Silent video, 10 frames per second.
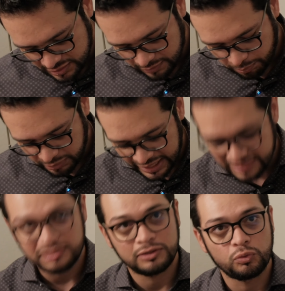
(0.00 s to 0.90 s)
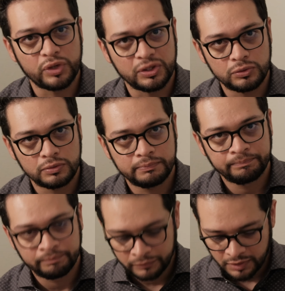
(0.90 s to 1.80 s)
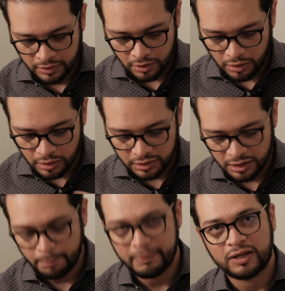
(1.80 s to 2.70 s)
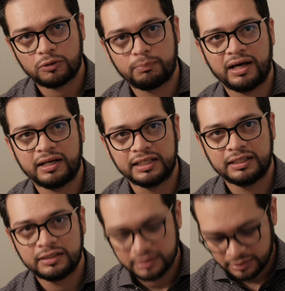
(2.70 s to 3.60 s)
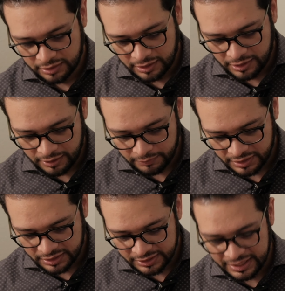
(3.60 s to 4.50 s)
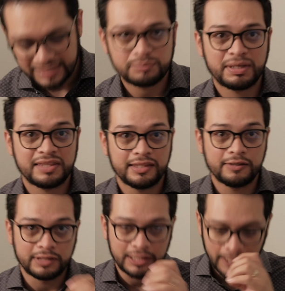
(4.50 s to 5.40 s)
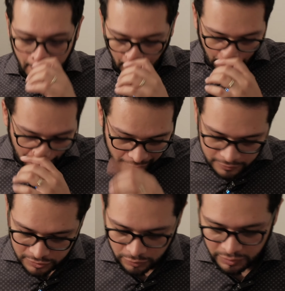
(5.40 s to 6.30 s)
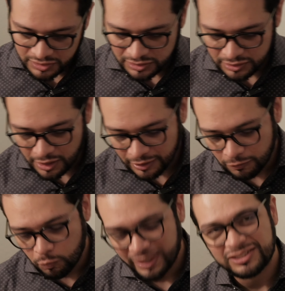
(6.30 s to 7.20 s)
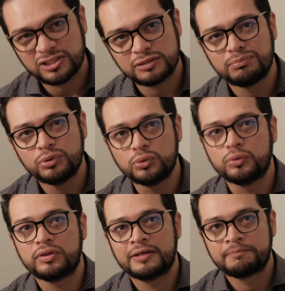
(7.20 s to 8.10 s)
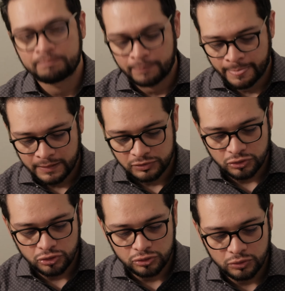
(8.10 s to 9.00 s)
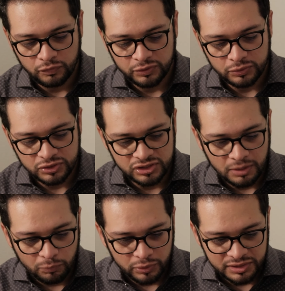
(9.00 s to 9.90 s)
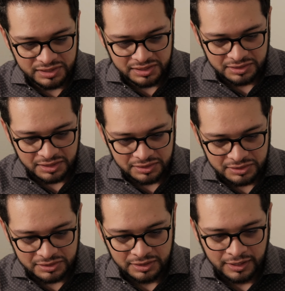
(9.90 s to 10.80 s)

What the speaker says: a plastic wheel on a metal body. And that's my theory. So it's not quite smooth. So you do feel some resistance,